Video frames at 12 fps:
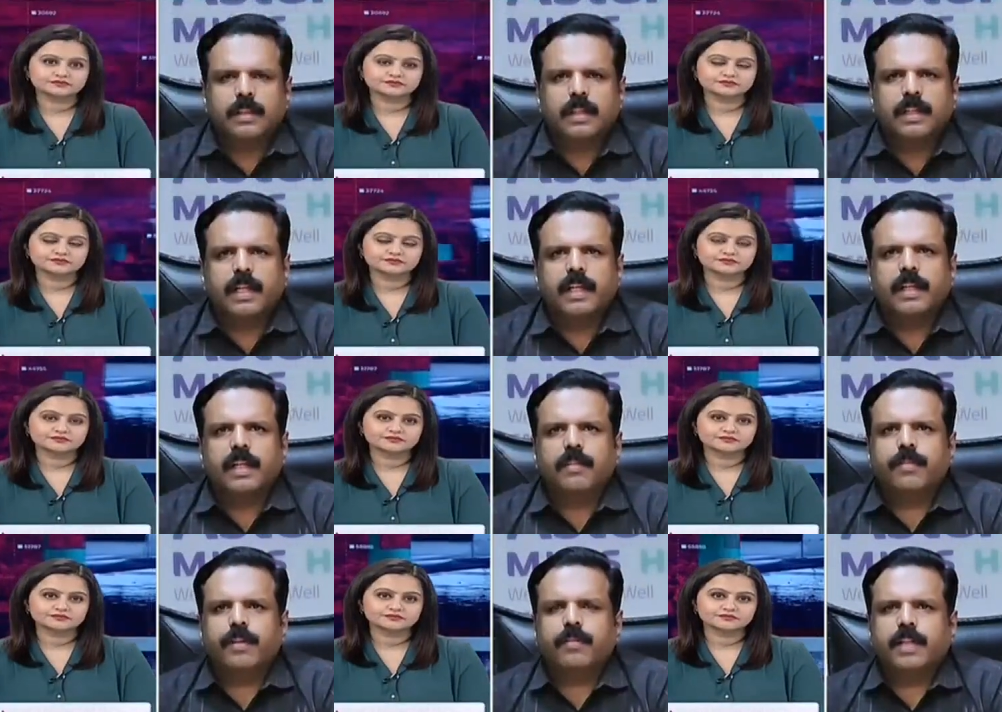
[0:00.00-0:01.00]
Speaker 1: The
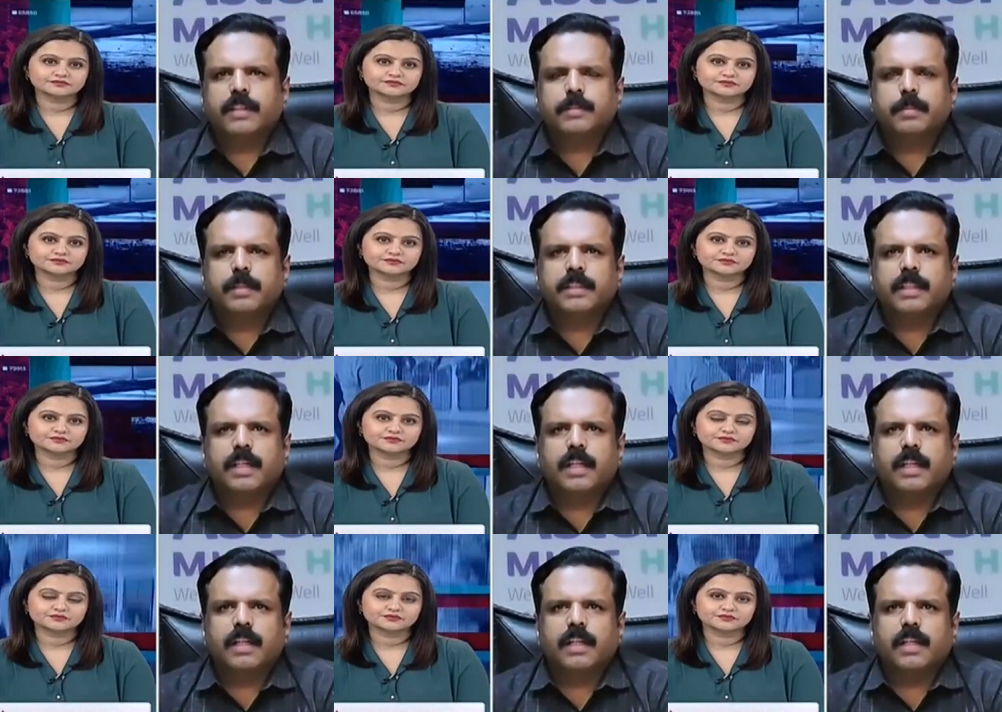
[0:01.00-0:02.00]
dengue fever is
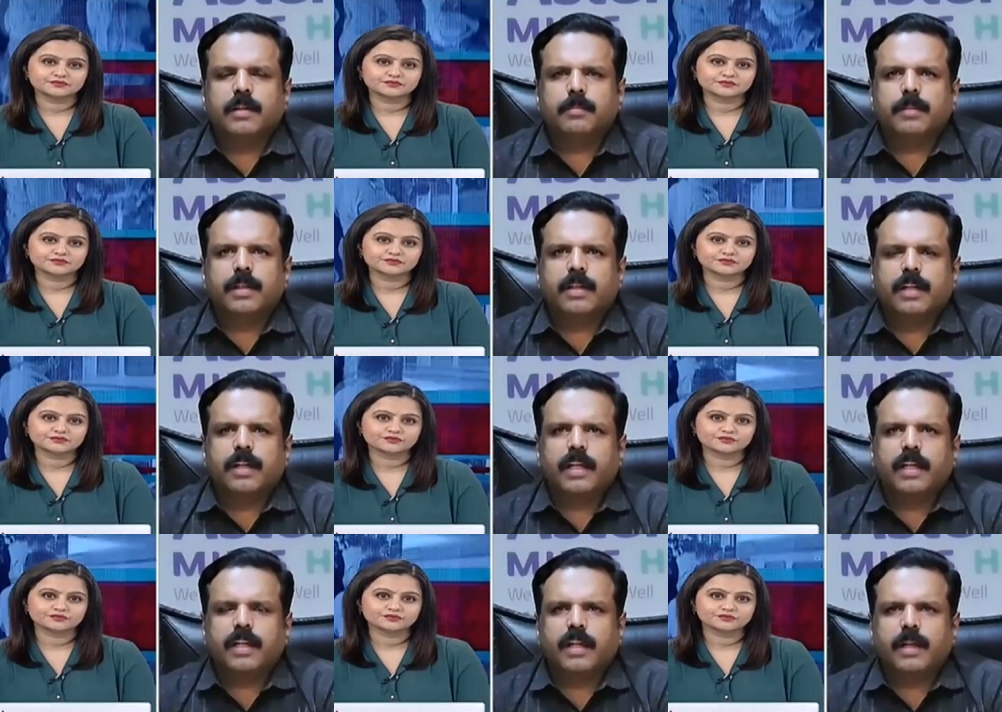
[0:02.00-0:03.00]
basically uh, uh,
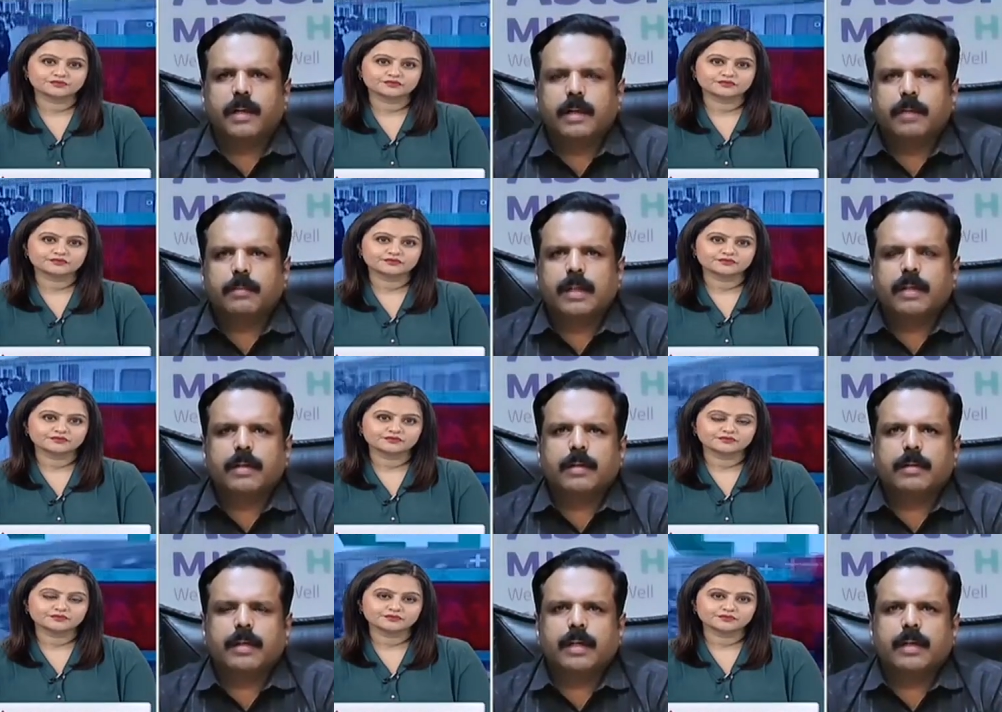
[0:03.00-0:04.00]
like a, uh, uh,
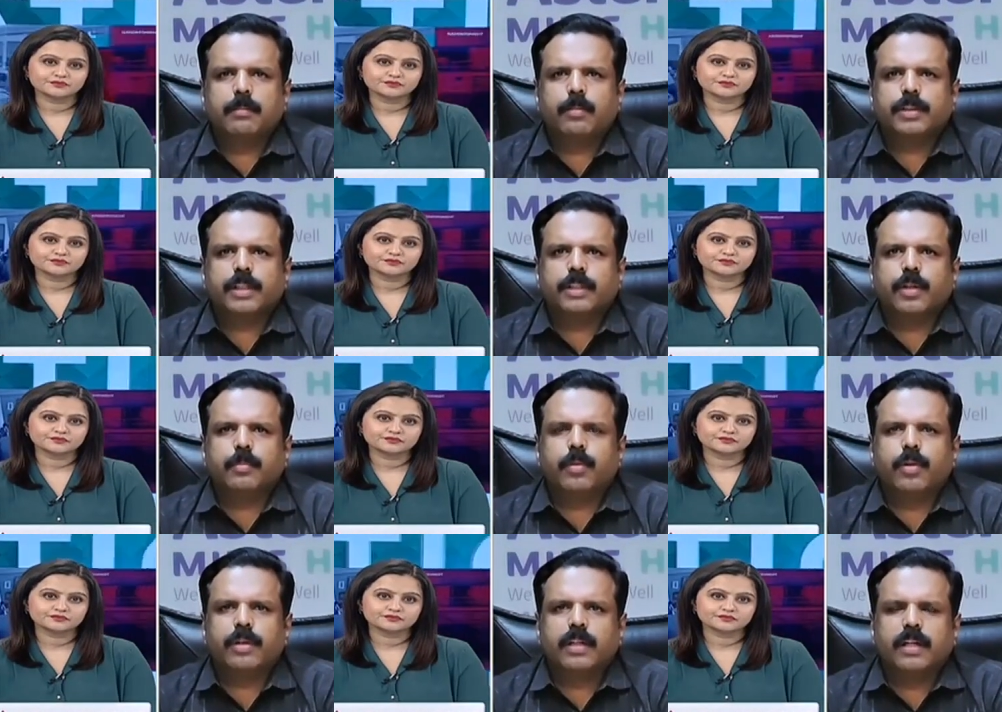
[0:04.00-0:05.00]
uh
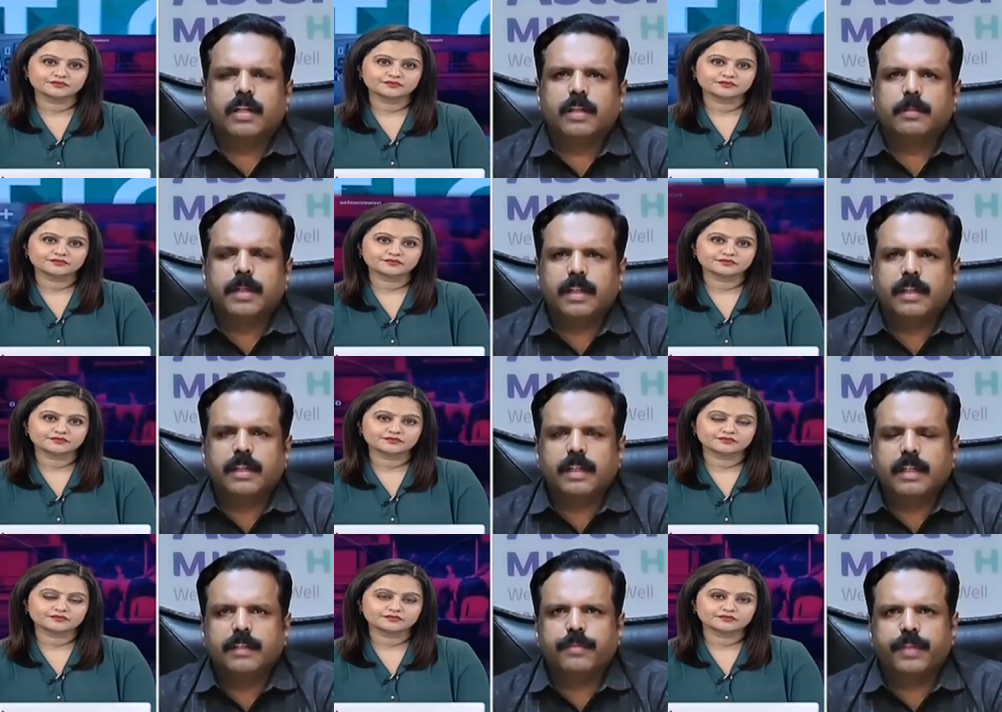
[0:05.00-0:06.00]
mosquito-borne uh,
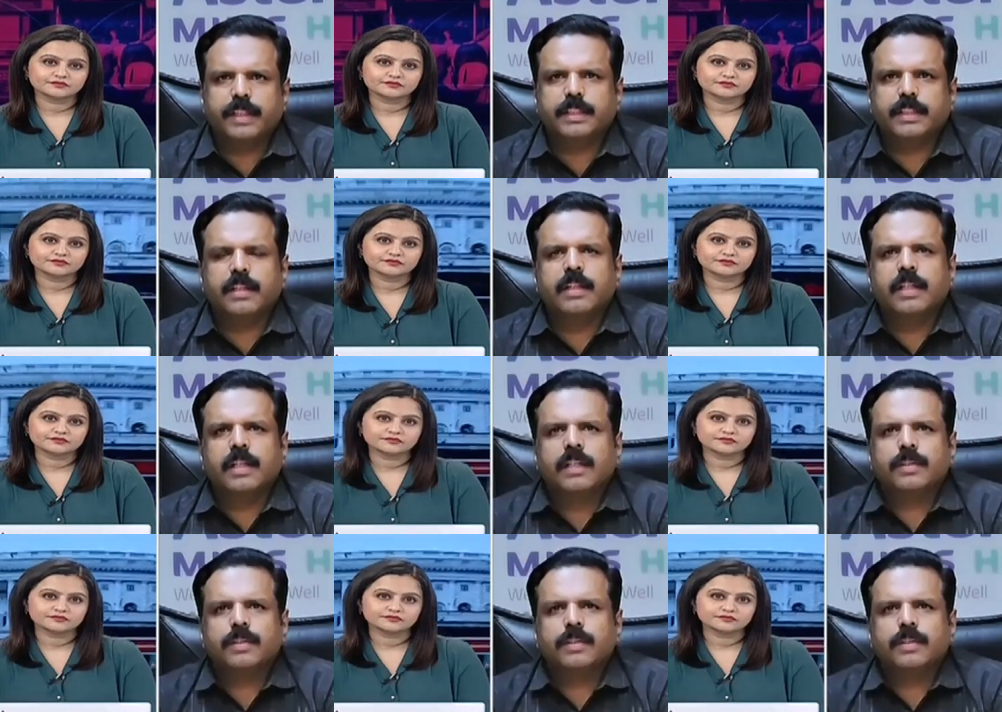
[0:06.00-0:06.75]
infection.